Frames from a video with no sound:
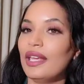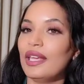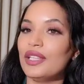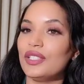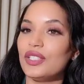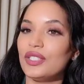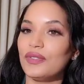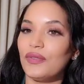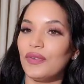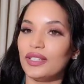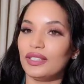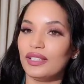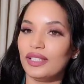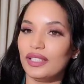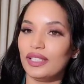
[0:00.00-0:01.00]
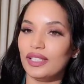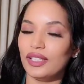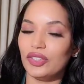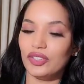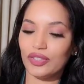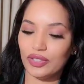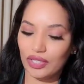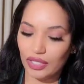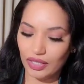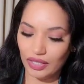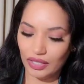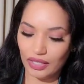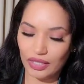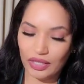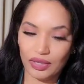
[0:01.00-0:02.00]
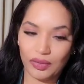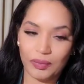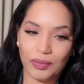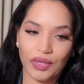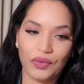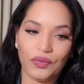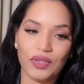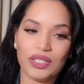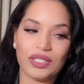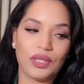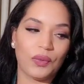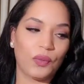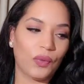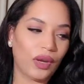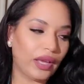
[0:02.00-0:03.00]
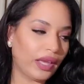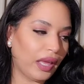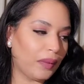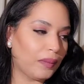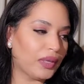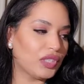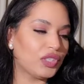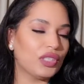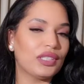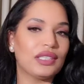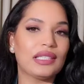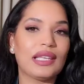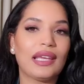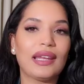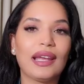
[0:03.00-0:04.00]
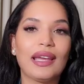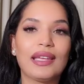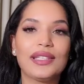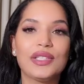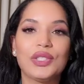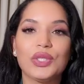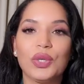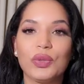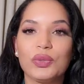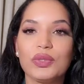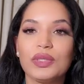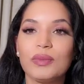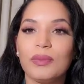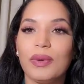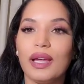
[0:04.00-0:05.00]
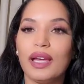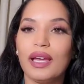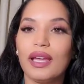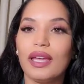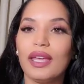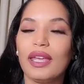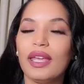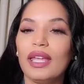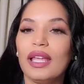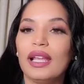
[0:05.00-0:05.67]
And she's finally here. And the main reason why I mentioned that I don't buy